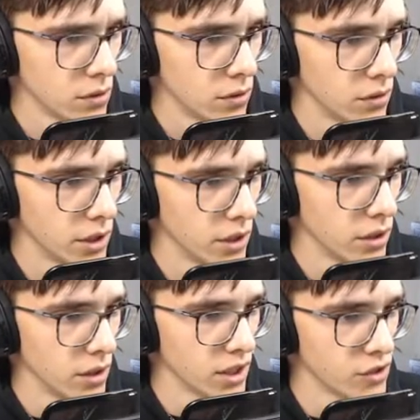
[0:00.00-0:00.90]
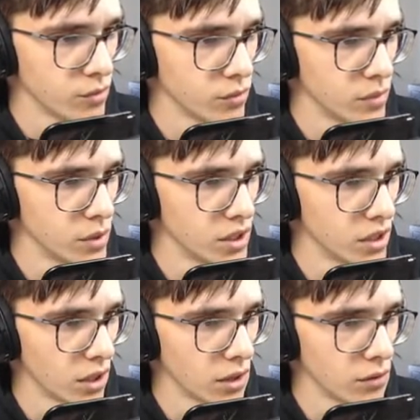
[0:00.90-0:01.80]
Okay, then let's make
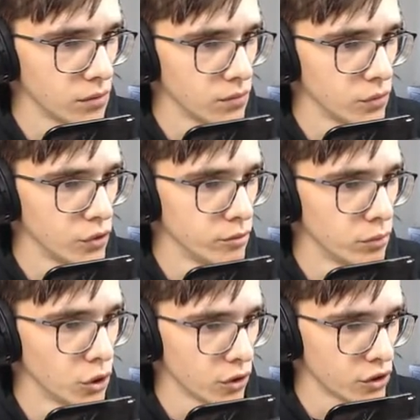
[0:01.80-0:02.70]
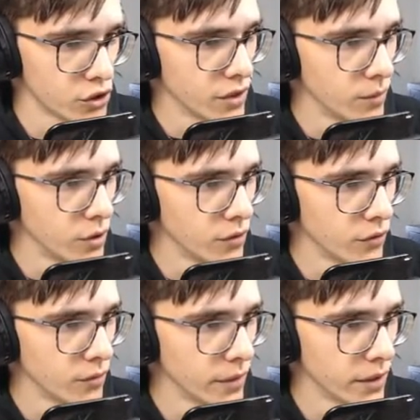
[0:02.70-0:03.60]
For sure. wooden box. I'm going
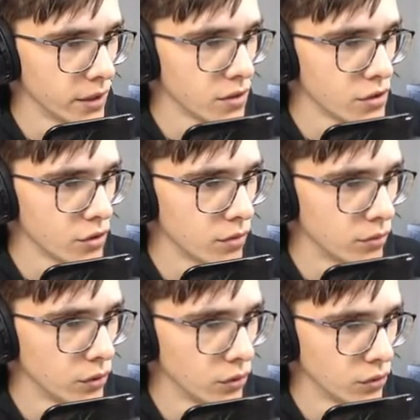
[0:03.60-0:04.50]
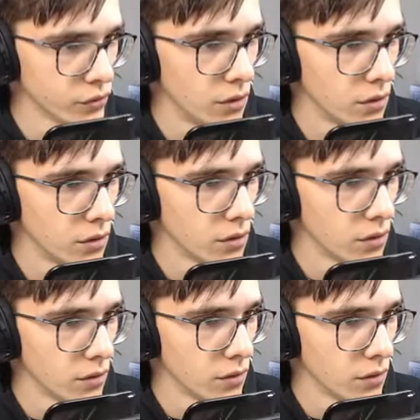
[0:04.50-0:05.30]
to make some balls. I have eight